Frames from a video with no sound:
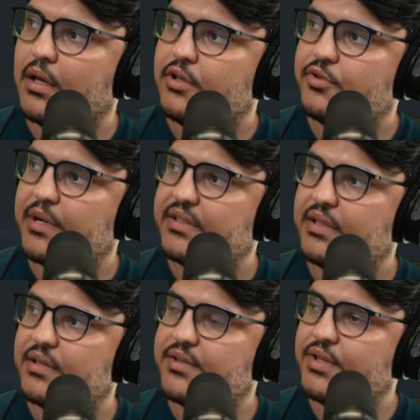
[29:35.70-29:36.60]
Surprised I
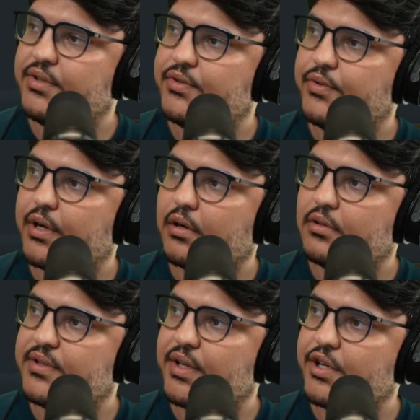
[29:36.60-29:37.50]
didn't see these 2-year-old
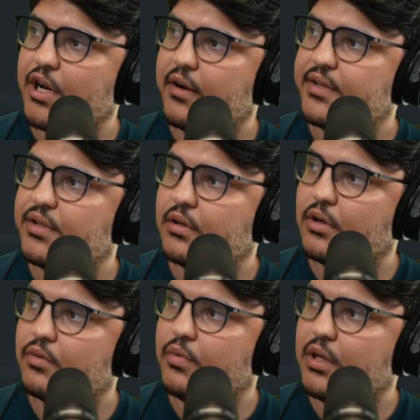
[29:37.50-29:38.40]
generics are
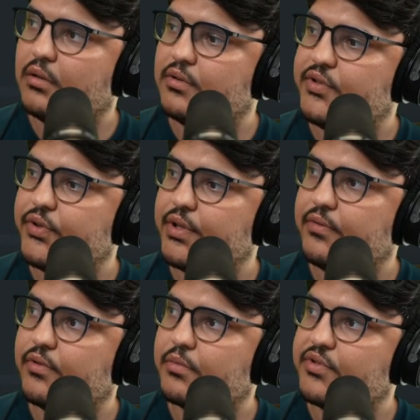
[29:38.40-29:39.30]
not well suited
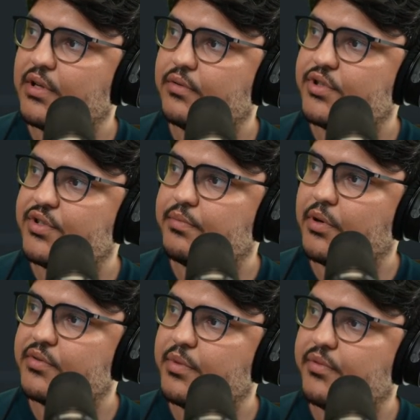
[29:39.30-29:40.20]
for most languages
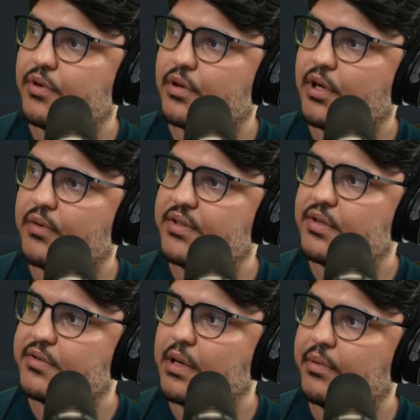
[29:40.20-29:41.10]
post before. It really
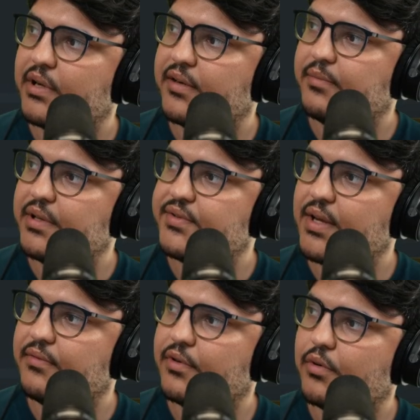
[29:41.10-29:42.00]
sums up what I've been
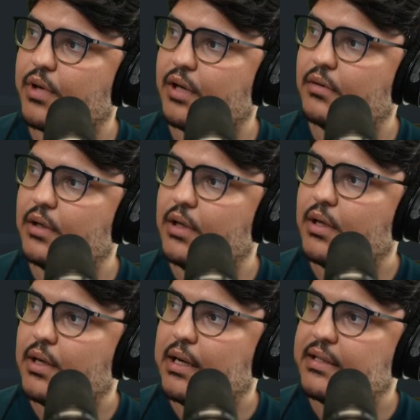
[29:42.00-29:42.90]
saying for a while.
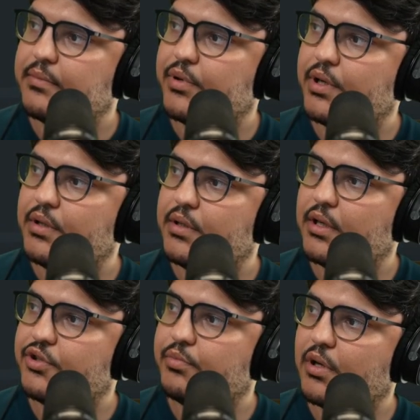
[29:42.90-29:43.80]
At some point, I
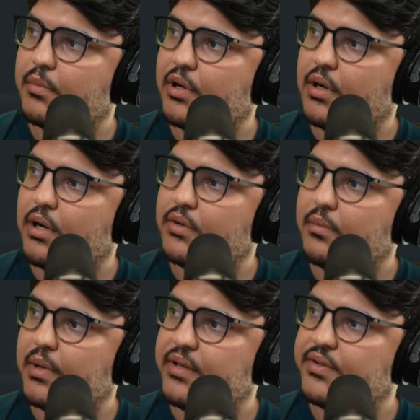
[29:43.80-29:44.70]
should blog about how
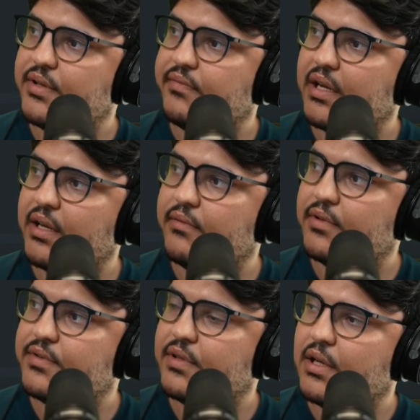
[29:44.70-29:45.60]
templates invite
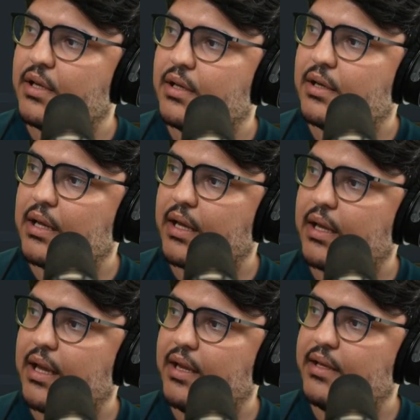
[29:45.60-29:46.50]
evils like
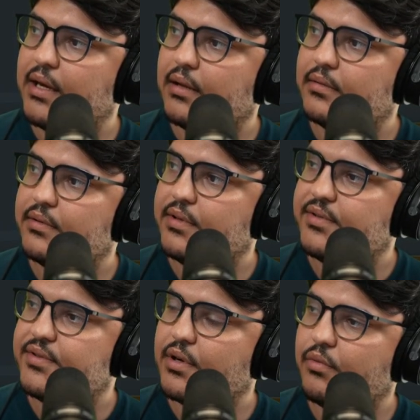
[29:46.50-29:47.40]
ADL. This
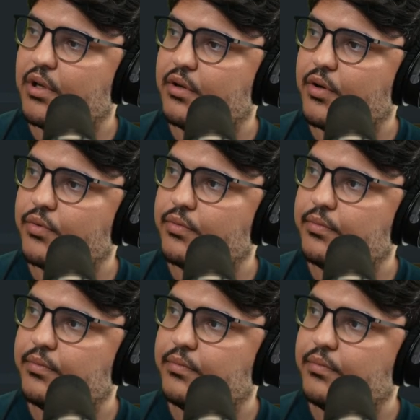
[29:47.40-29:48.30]
is not well known.
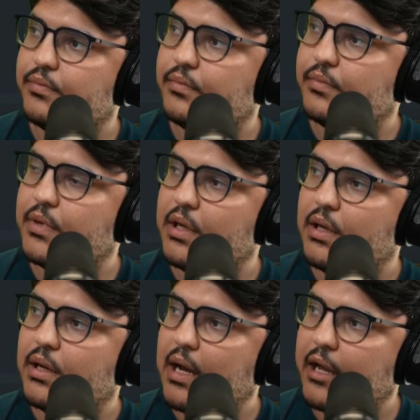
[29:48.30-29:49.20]

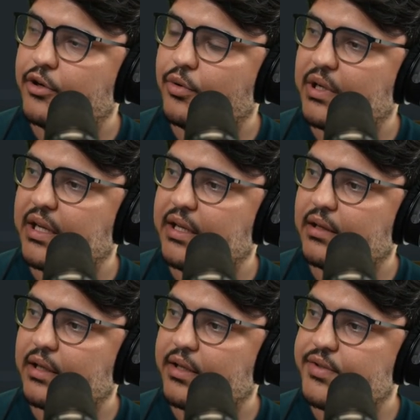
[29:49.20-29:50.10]
I don't know what
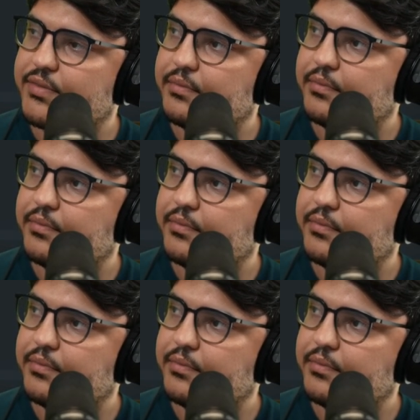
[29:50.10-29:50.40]
ADL is.